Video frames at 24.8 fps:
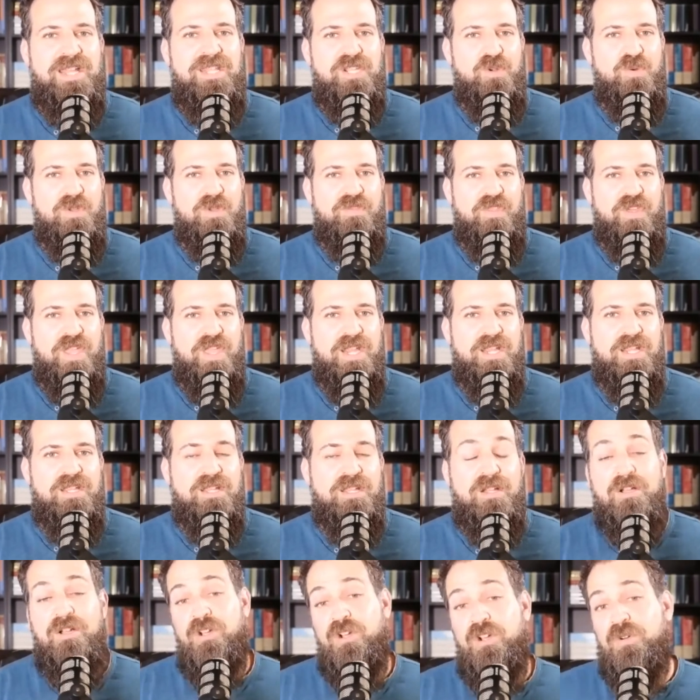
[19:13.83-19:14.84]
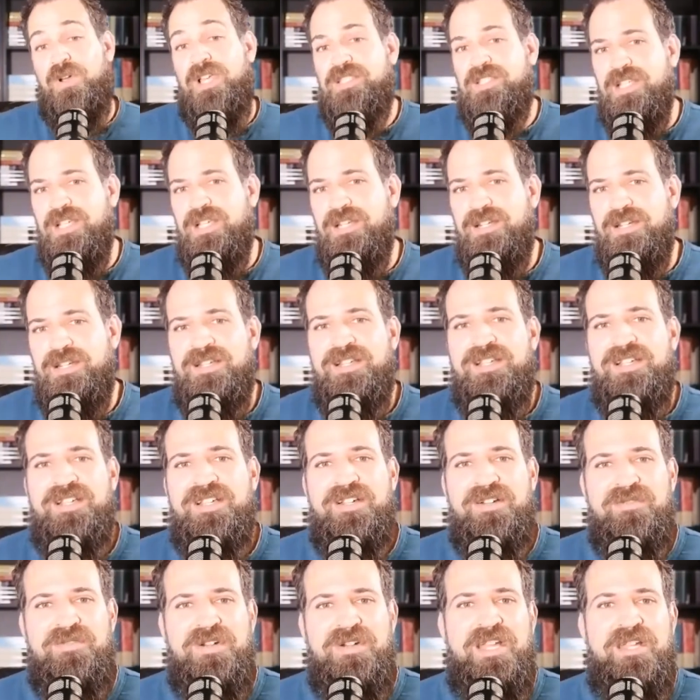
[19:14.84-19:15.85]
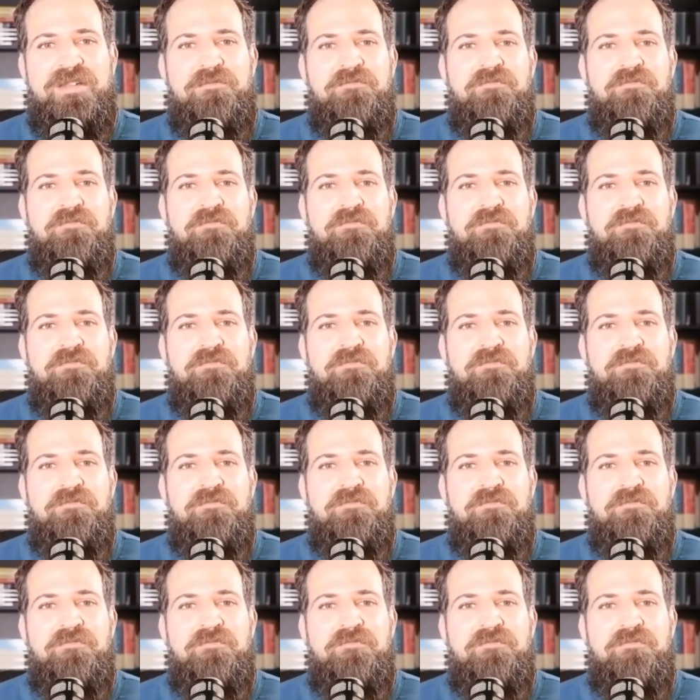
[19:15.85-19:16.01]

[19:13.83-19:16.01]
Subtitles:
You would think, who is it? Right?